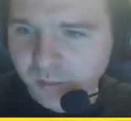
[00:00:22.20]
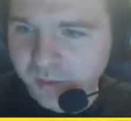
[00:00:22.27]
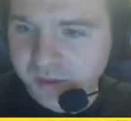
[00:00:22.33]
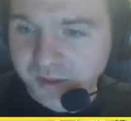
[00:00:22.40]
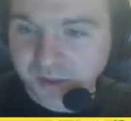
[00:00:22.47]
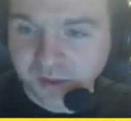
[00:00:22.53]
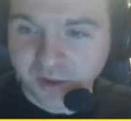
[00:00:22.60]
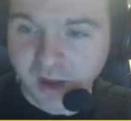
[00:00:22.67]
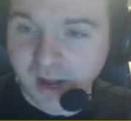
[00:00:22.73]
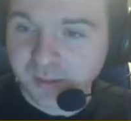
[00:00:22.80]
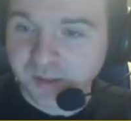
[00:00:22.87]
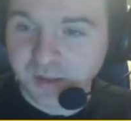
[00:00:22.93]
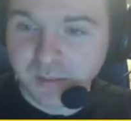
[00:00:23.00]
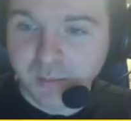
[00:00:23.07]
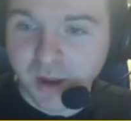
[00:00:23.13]
we just got
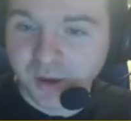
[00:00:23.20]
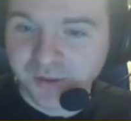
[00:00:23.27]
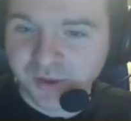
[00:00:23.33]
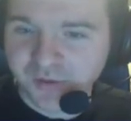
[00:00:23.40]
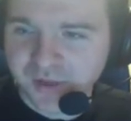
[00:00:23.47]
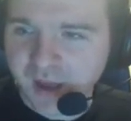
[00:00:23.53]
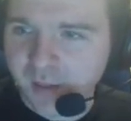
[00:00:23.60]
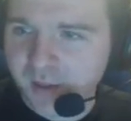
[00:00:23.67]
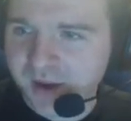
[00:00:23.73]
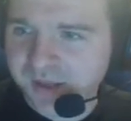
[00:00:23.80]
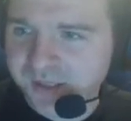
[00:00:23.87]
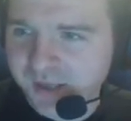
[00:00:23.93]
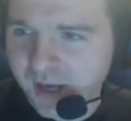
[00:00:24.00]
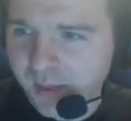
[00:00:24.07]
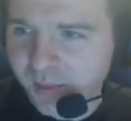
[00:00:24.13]
absolutely murked off there by a
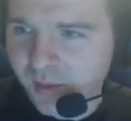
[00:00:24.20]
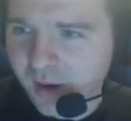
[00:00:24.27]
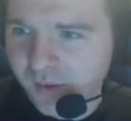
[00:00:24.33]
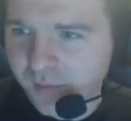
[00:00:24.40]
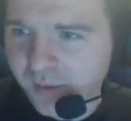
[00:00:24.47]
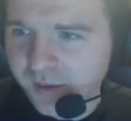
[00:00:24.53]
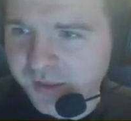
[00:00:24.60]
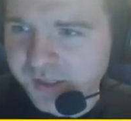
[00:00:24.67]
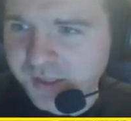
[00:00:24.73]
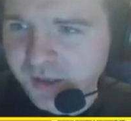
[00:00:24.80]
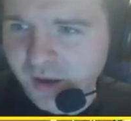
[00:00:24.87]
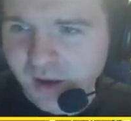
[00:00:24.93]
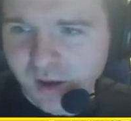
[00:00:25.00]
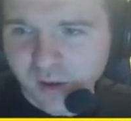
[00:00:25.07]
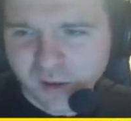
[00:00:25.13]
sniper rifle. It's
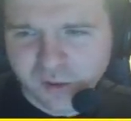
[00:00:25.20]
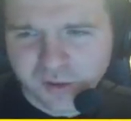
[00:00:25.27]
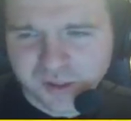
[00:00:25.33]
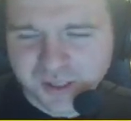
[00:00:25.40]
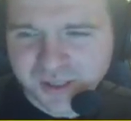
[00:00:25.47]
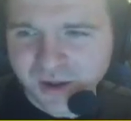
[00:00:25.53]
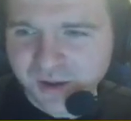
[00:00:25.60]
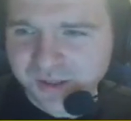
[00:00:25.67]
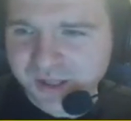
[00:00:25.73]
not a good start to